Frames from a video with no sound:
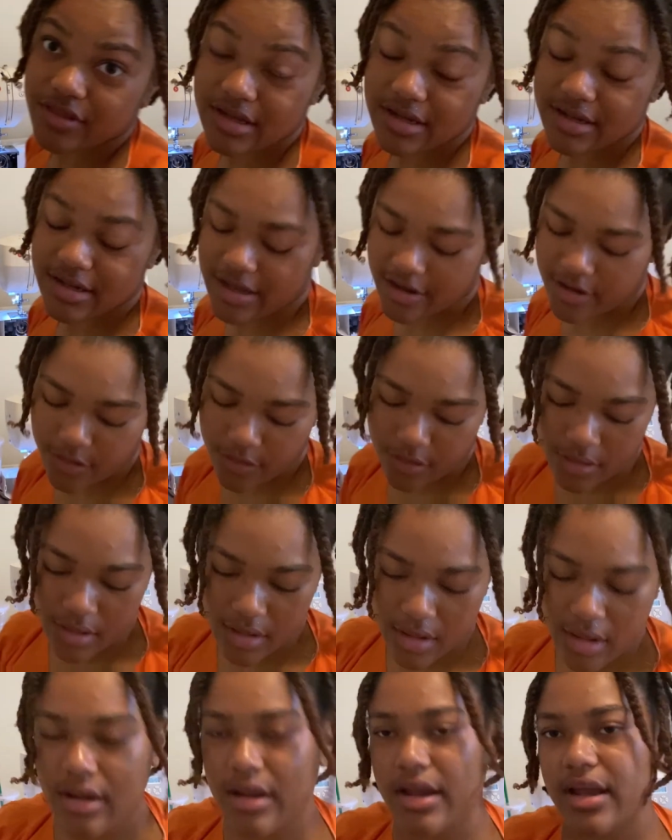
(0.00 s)
now.
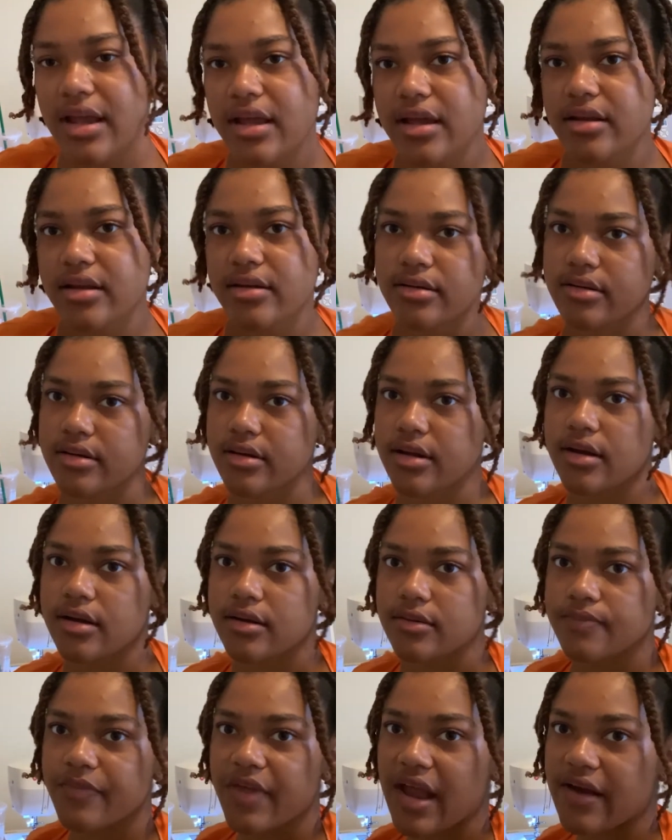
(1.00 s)
And
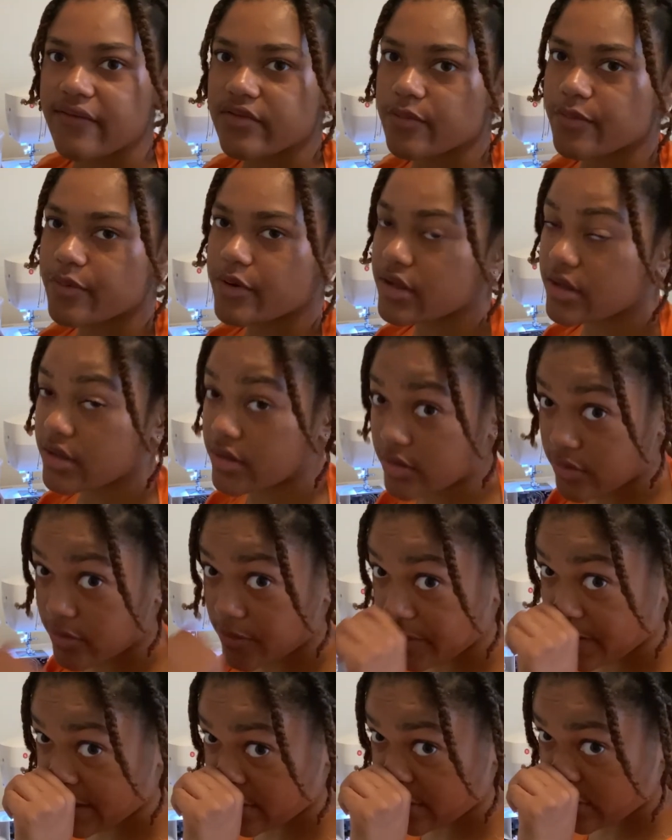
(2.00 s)
after putting a
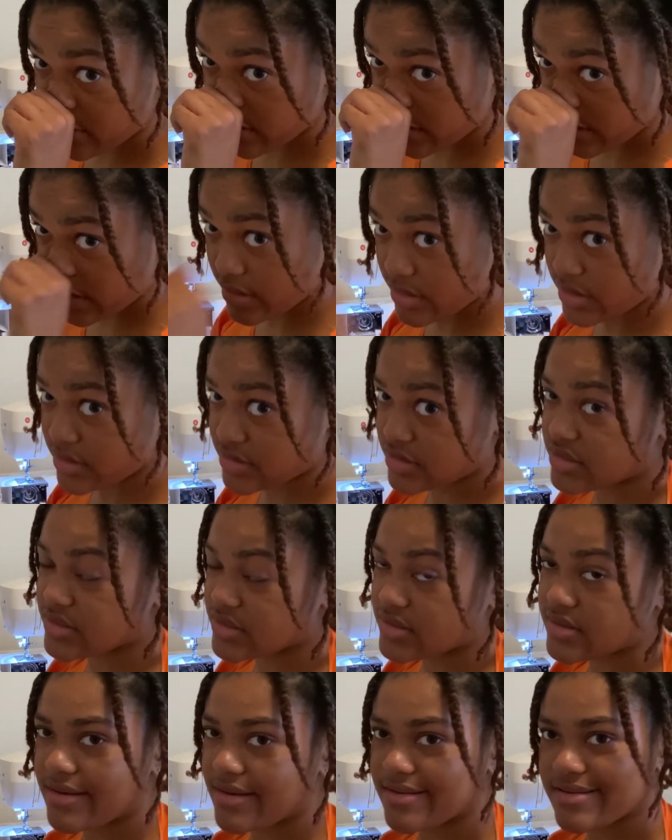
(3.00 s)
new needle in and
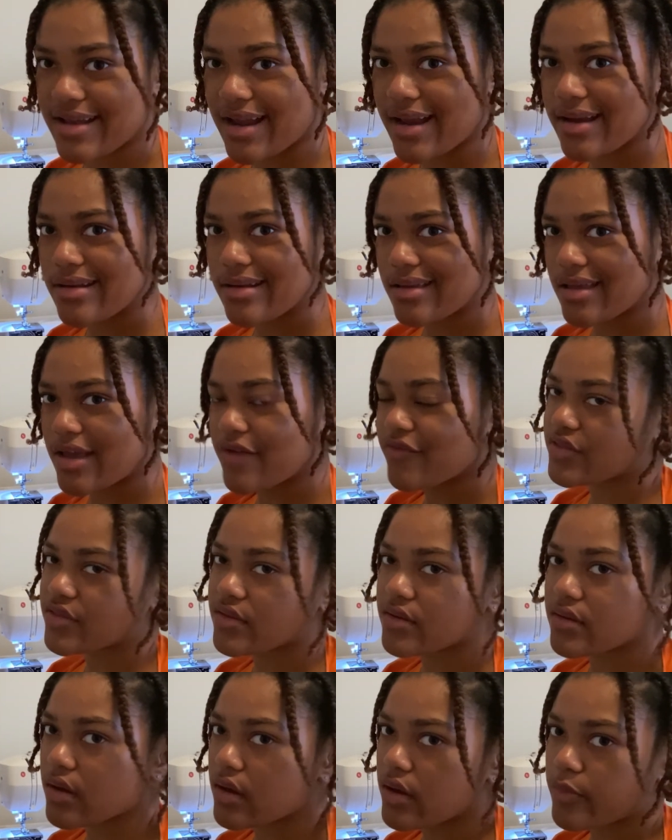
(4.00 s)
just like tightening
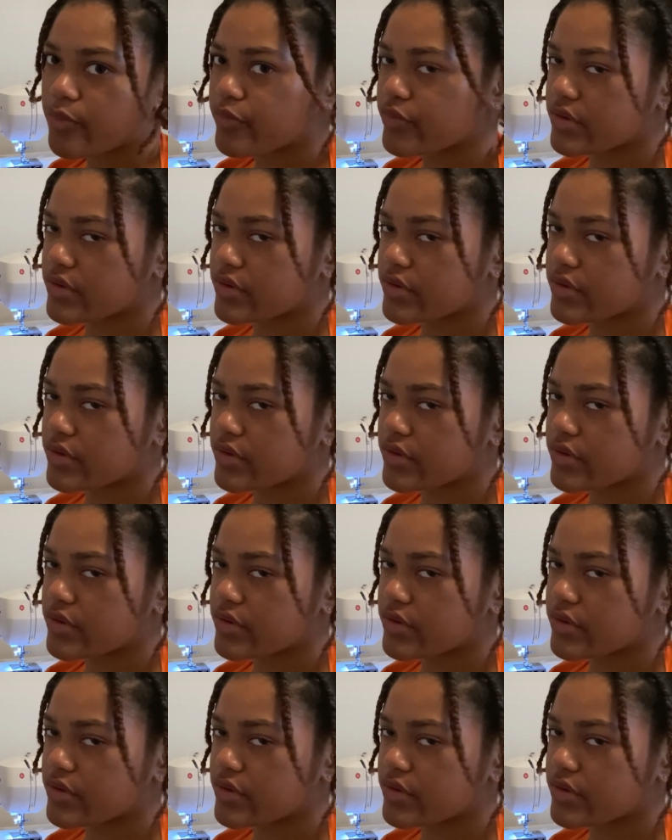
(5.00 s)
everything up,